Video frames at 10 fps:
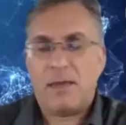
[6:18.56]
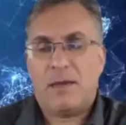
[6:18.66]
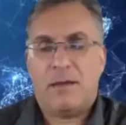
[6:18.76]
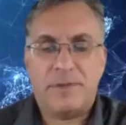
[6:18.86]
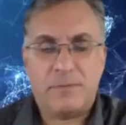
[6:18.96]

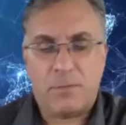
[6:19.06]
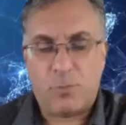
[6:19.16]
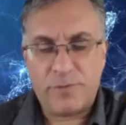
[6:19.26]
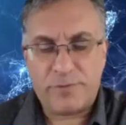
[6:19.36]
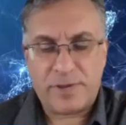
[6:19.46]
I mean,
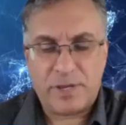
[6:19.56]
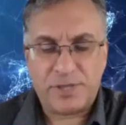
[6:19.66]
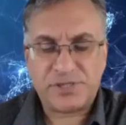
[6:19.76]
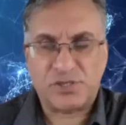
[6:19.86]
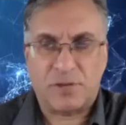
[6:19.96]
with regards
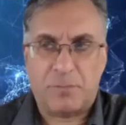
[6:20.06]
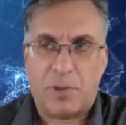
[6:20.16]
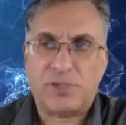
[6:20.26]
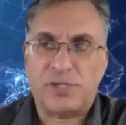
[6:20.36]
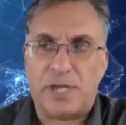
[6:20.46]
to sort of
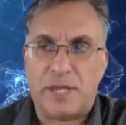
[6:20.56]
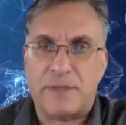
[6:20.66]
blockchain,